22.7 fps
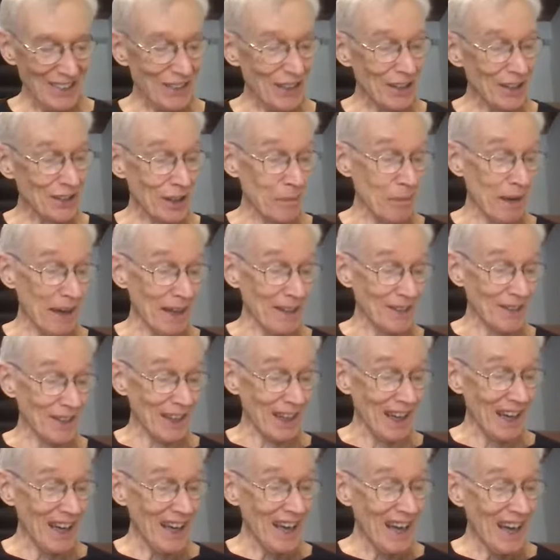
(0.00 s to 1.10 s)
it's just
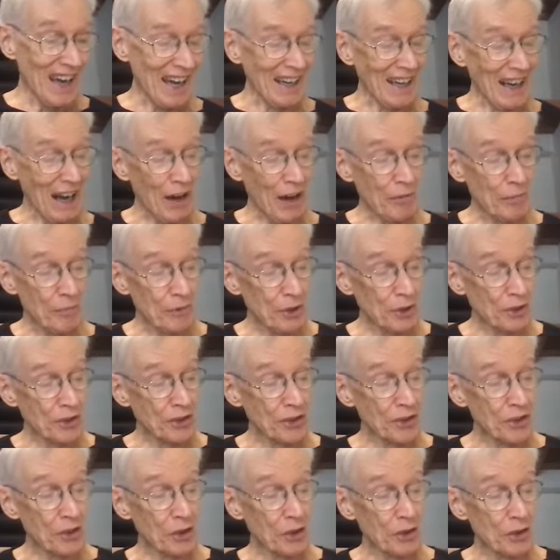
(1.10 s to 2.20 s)
amazing. And uh, you,
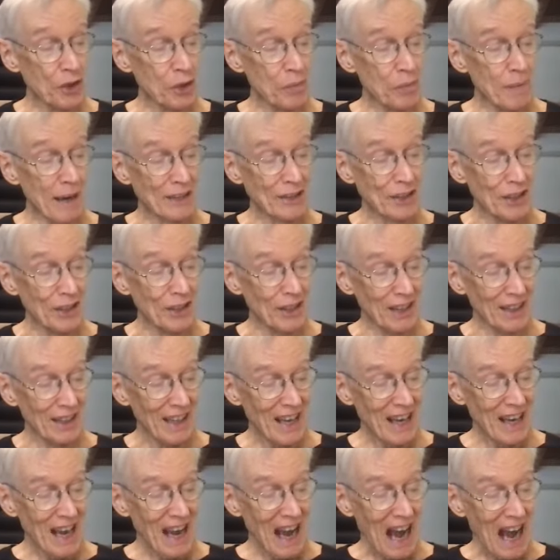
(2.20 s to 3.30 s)
you, you mentioned that
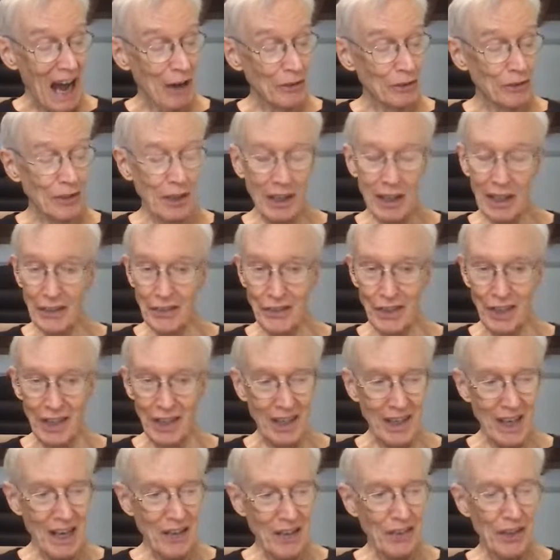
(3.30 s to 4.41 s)
how to
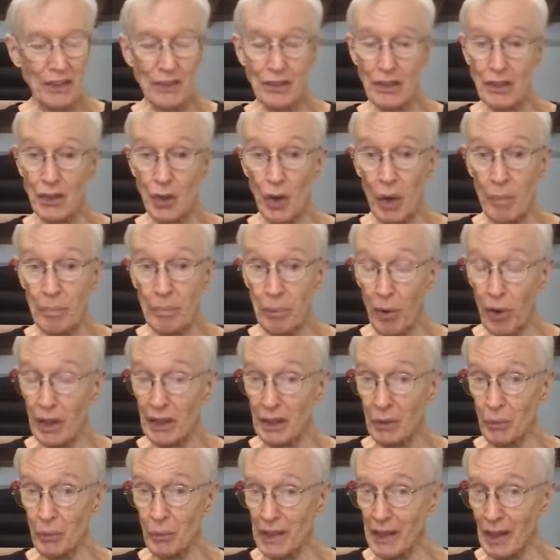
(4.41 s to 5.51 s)
listen. This is so
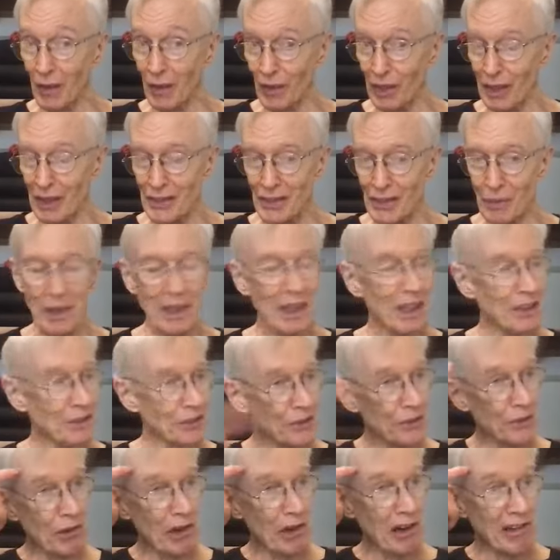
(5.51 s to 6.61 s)
important. We don't listen, we
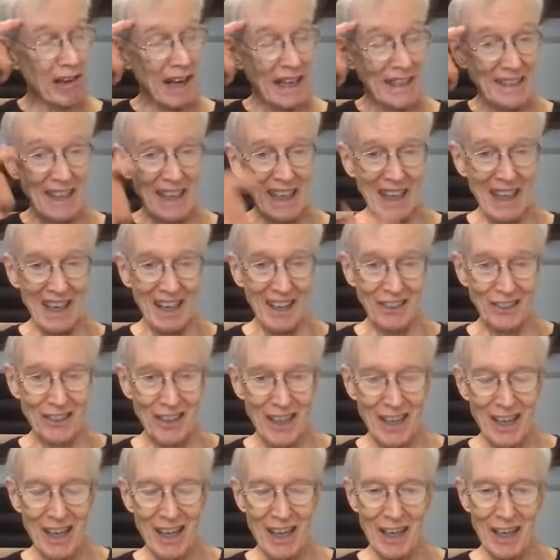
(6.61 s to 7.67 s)
listen to our ideas.